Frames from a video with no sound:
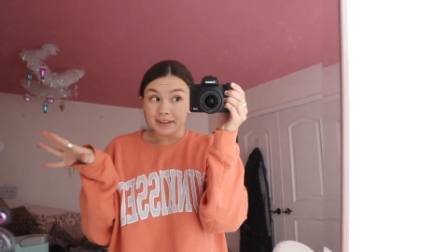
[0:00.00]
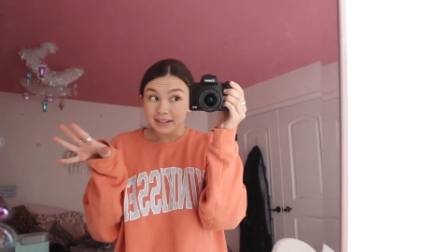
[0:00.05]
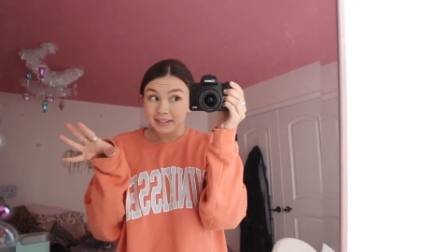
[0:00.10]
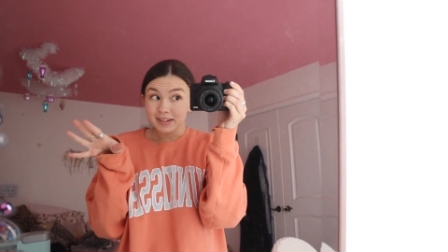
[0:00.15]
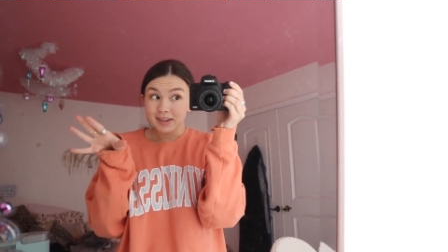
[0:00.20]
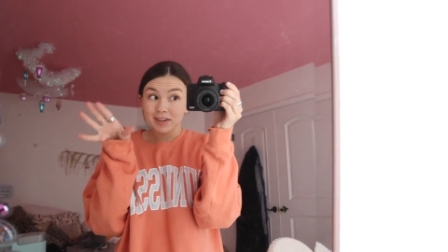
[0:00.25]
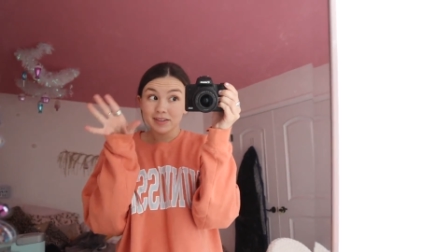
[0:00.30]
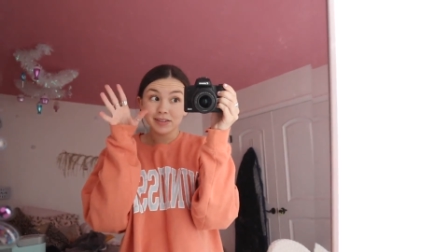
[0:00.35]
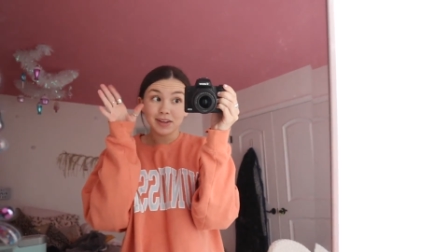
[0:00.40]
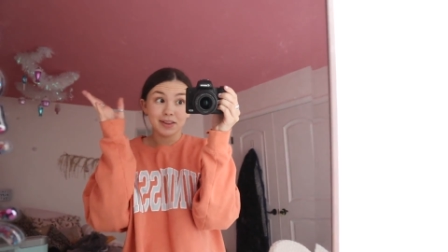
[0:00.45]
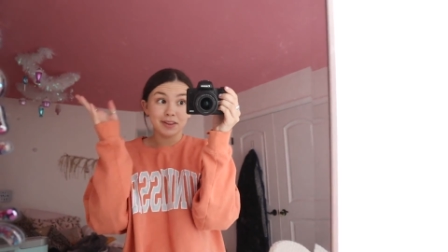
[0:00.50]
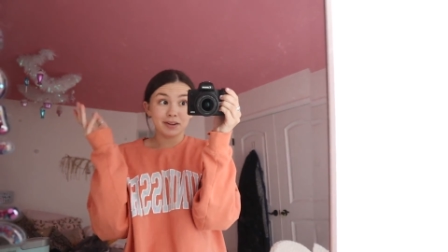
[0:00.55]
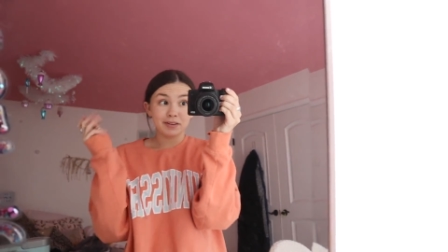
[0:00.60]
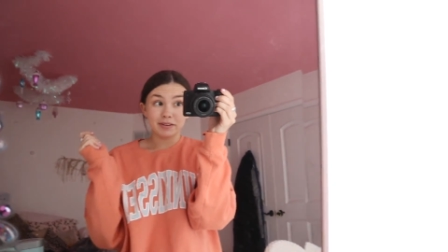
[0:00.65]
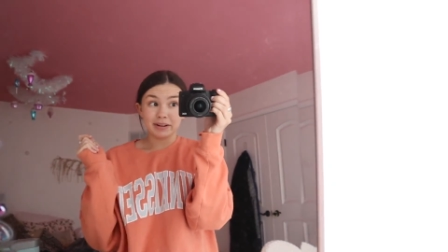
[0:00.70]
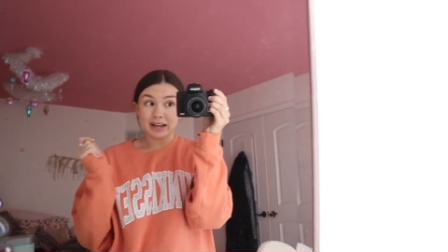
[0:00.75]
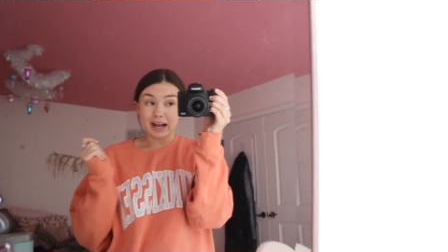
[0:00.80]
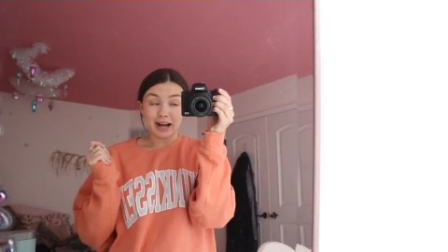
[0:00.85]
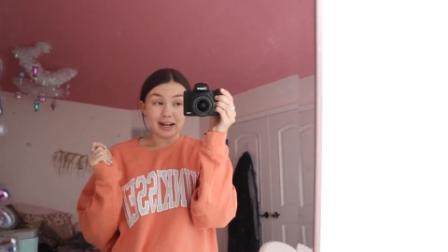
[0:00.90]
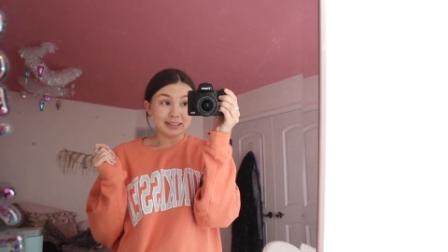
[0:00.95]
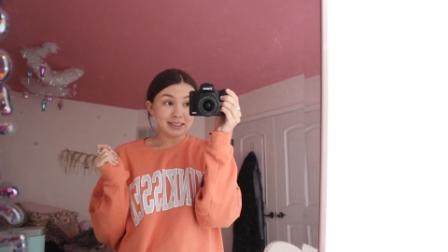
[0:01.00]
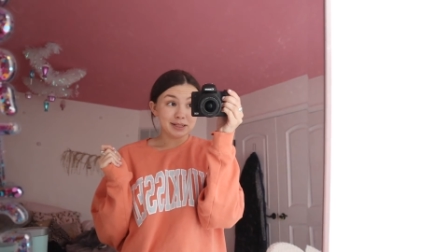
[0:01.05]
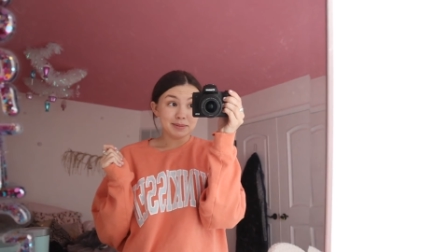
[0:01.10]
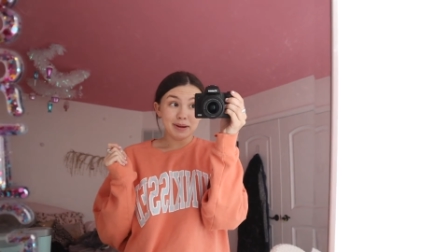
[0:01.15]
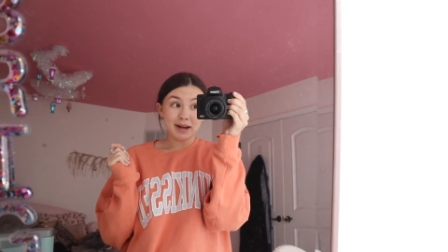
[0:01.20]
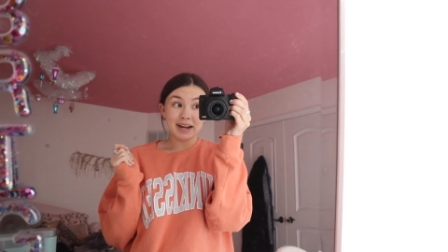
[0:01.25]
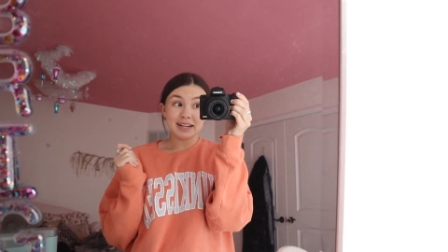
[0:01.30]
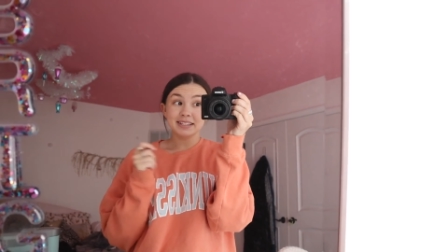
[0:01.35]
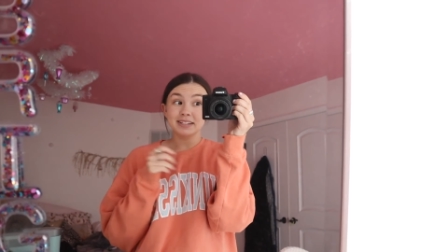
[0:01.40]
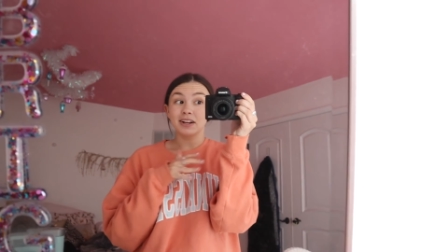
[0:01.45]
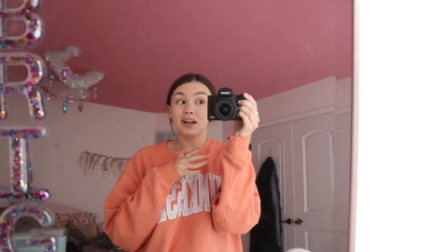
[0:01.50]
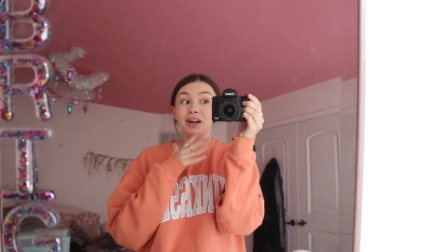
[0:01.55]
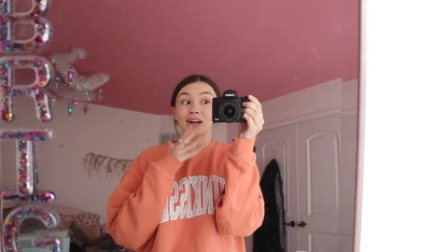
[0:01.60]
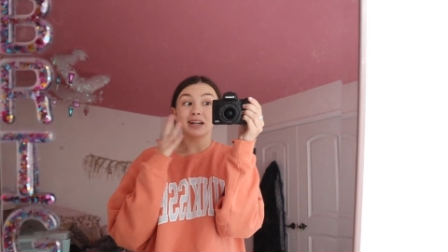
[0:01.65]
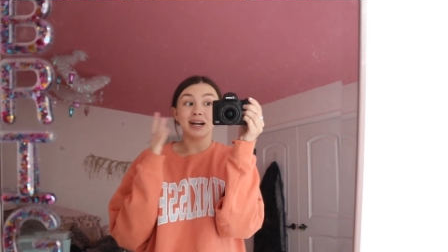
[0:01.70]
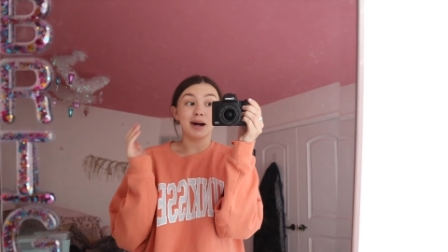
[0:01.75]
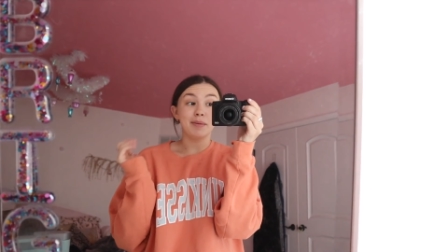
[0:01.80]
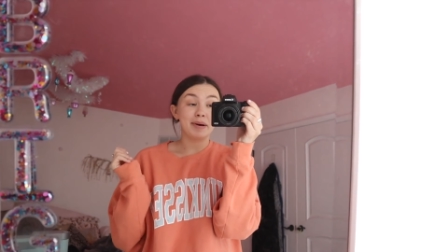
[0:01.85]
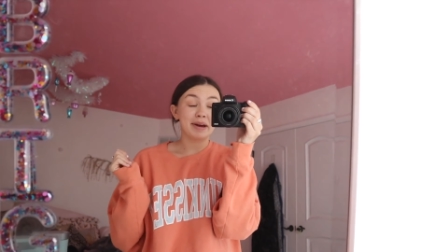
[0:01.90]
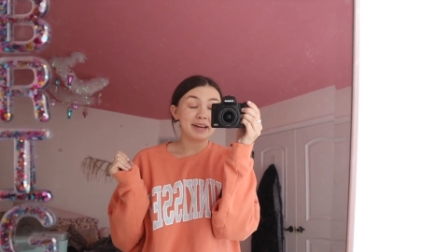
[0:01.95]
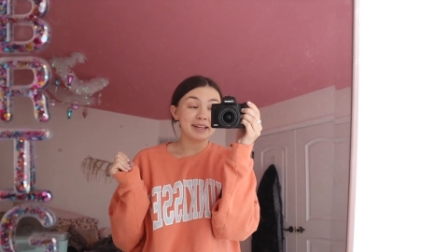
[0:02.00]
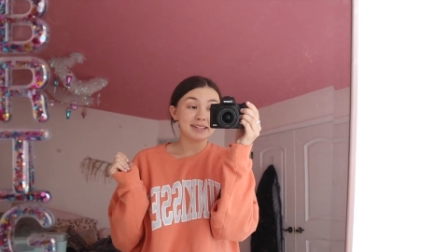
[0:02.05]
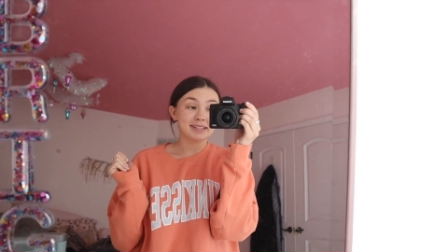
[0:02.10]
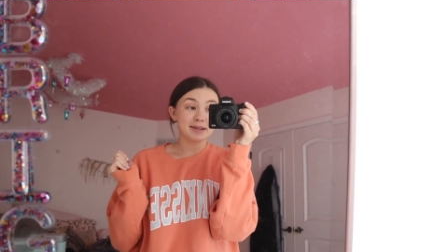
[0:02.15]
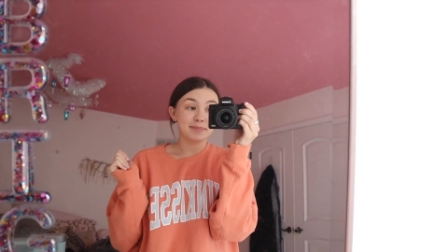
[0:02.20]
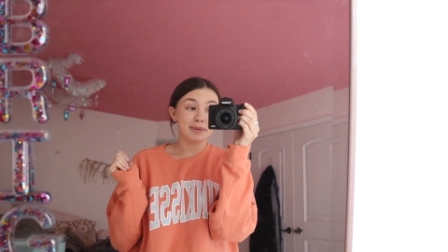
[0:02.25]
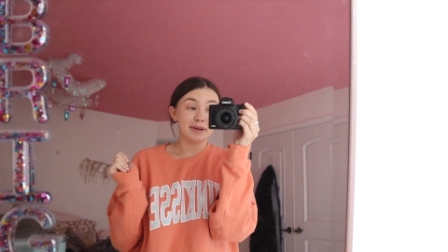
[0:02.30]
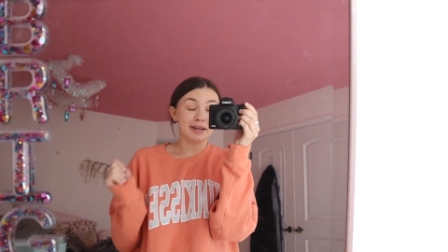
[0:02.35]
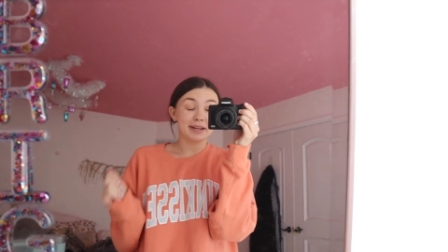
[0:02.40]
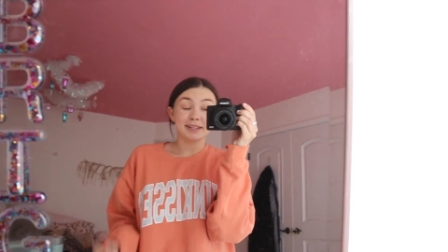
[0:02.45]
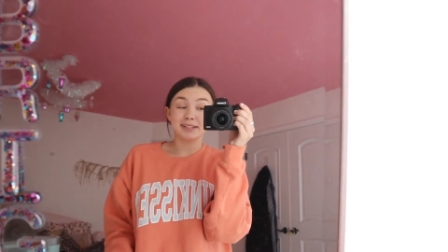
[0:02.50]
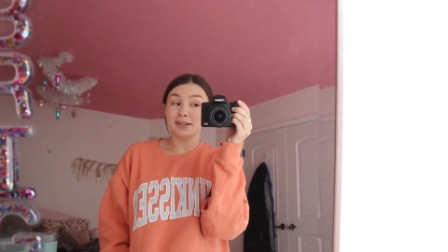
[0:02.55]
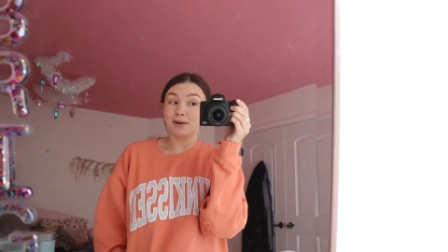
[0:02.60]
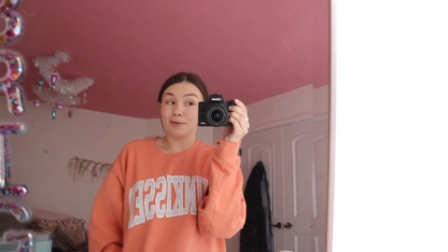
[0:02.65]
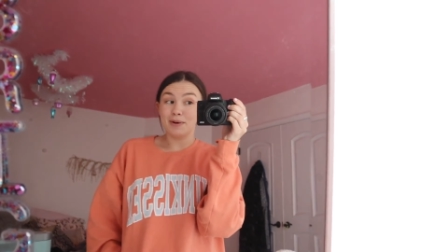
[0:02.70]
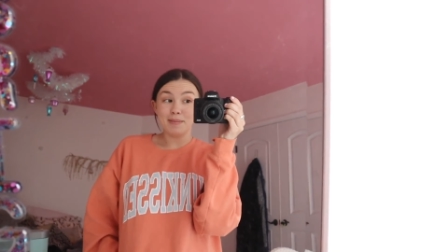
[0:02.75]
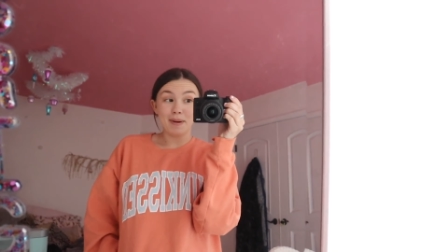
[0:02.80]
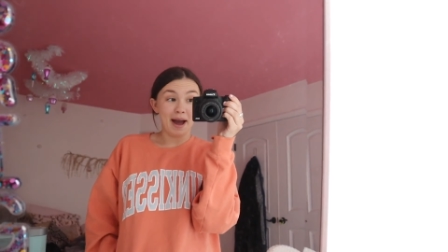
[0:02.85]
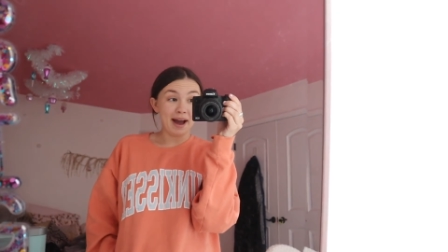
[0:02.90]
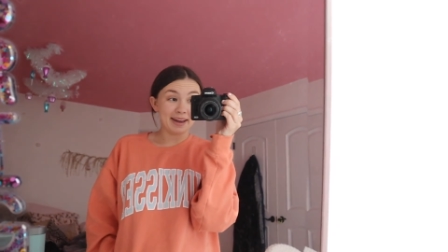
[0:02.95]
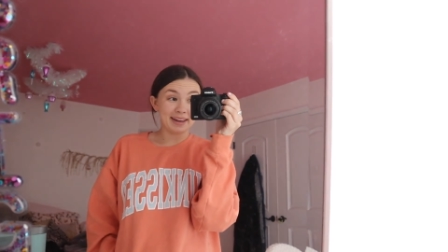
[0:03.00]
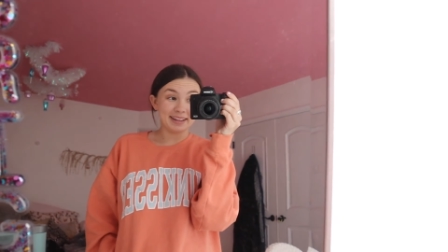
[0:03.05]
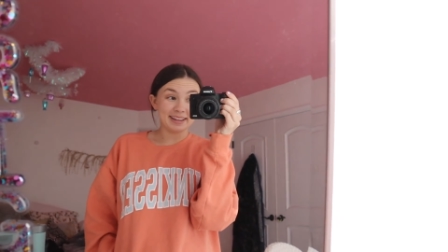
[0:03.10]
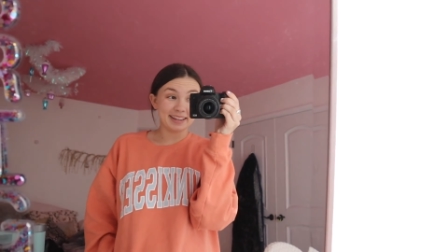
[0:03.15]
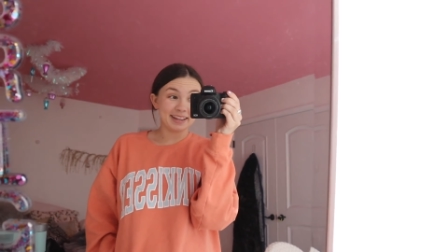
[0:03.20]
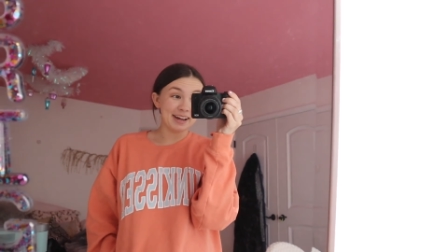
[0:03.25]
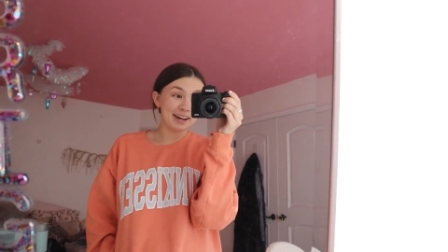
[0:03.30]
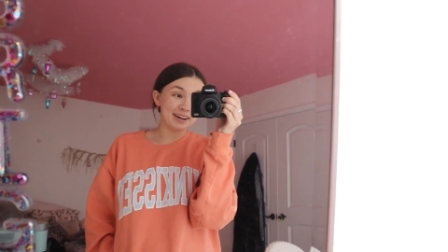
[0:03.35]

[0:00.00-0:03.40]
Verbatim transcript: This is the reality behind it all. I got my Insta pic, so we back in